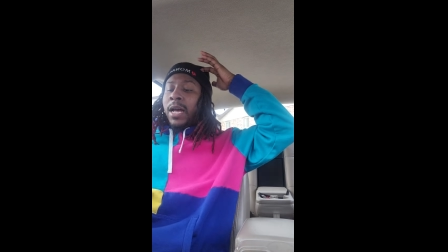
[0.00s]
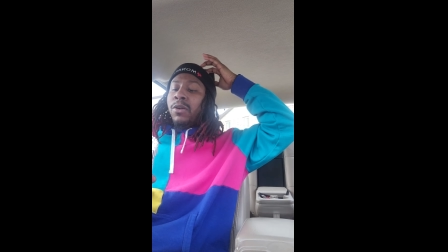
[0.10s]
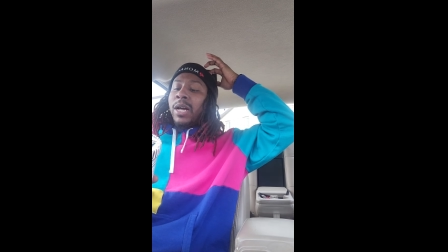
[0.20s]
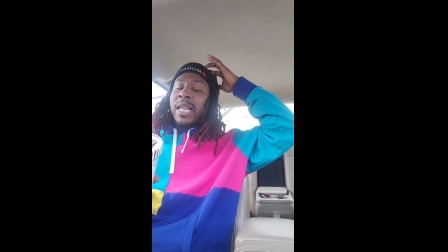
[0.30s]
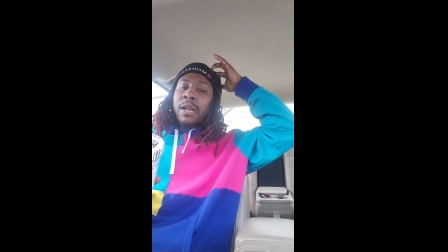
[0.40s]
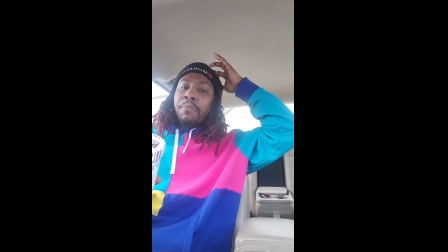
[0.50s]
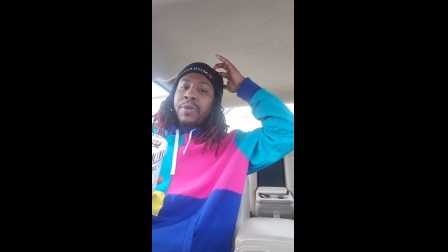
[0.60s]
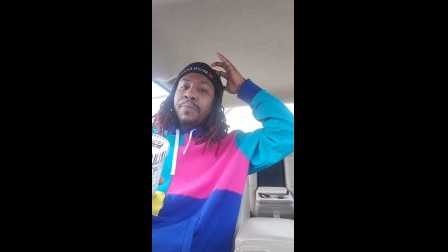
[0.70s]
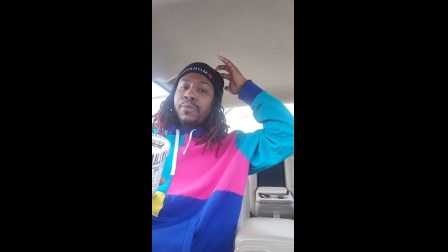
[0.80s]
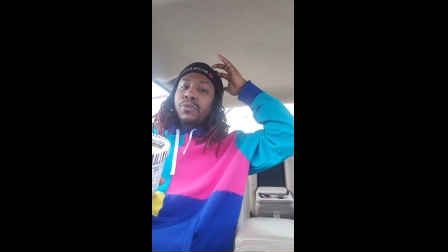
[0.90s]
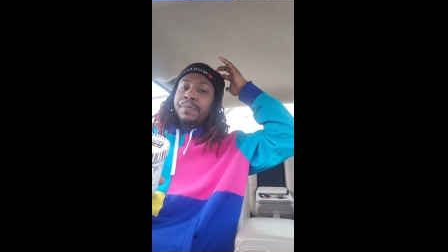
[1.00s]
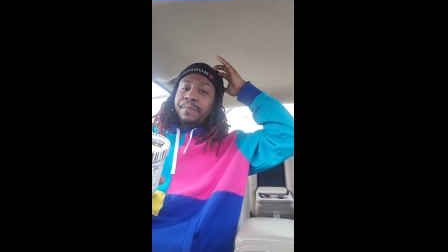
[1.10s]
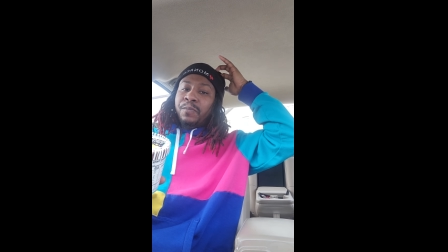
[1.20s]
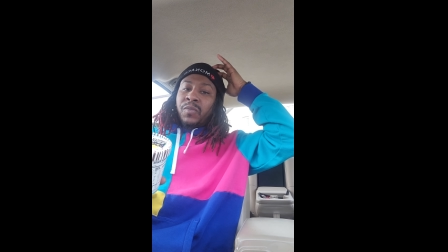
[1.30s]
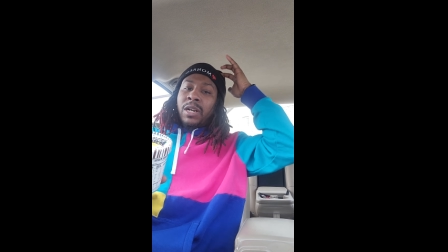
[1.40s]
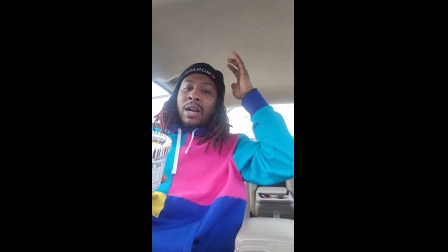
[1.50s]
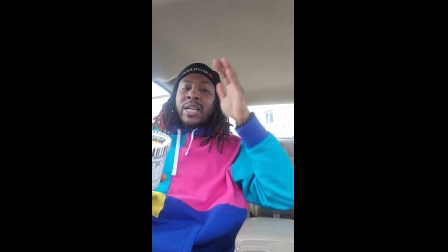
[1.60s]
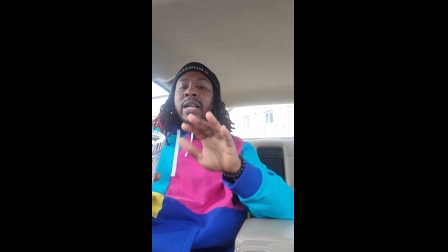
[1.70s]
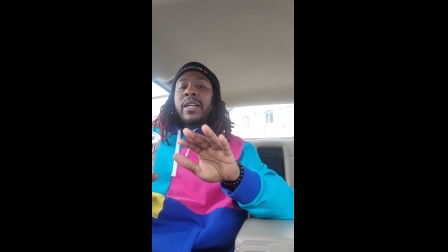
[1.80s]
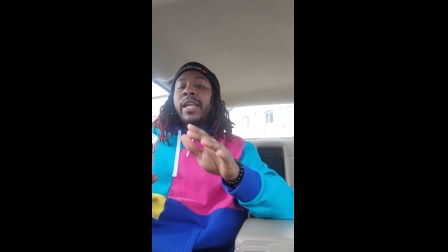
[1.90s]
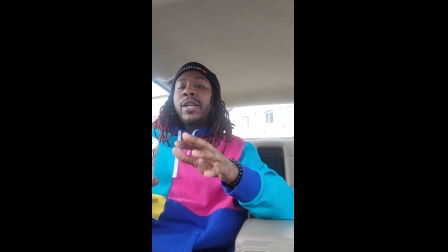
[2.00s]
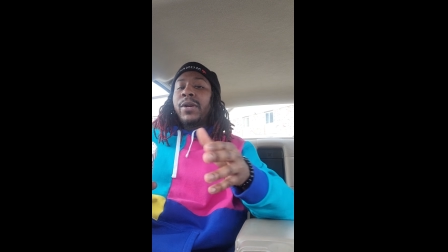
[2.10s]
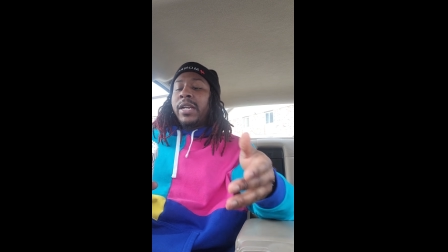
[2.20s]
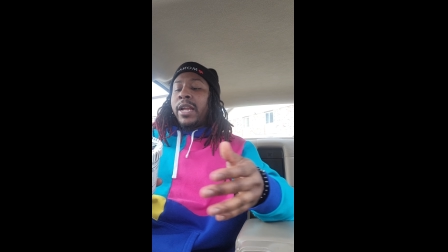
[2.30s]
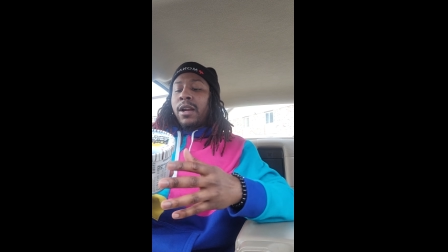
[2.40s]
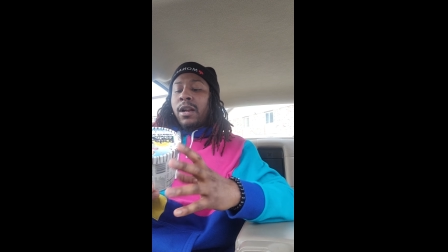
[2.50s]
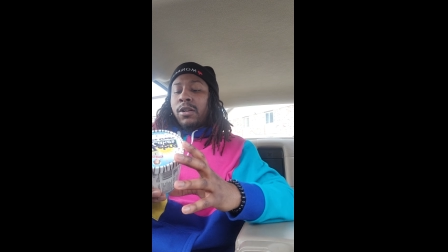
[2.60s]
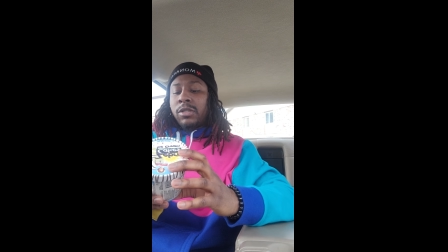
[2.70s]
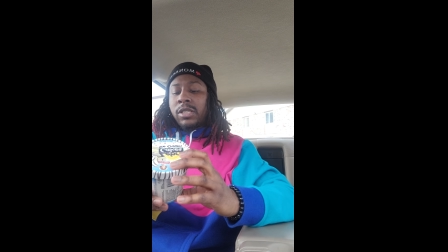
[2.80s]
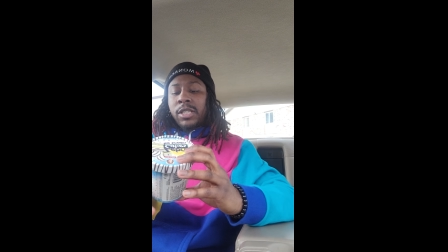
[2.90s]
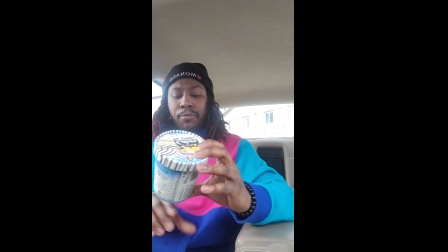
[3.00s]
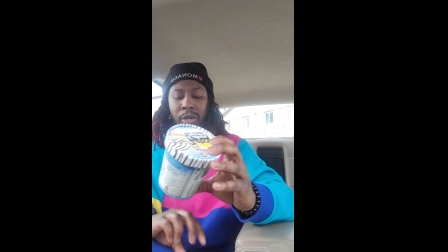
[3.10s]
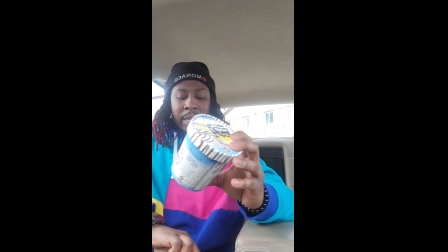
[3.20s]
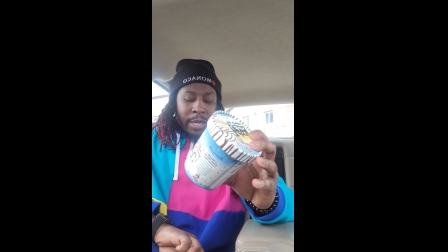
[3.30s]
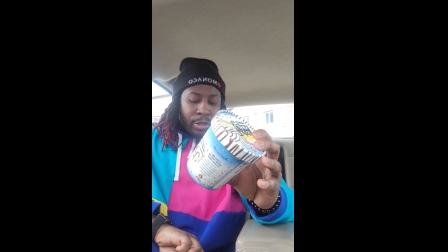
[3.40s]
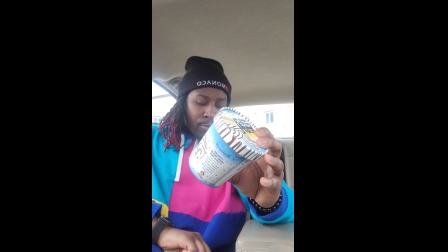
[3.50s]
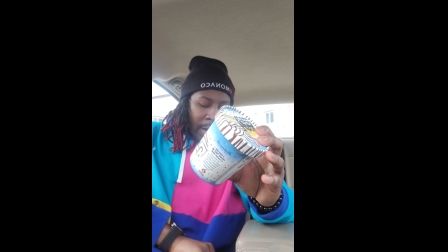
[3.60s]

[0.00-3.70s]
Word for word: I know a lot of people are kind of here and there on the zebra cakes,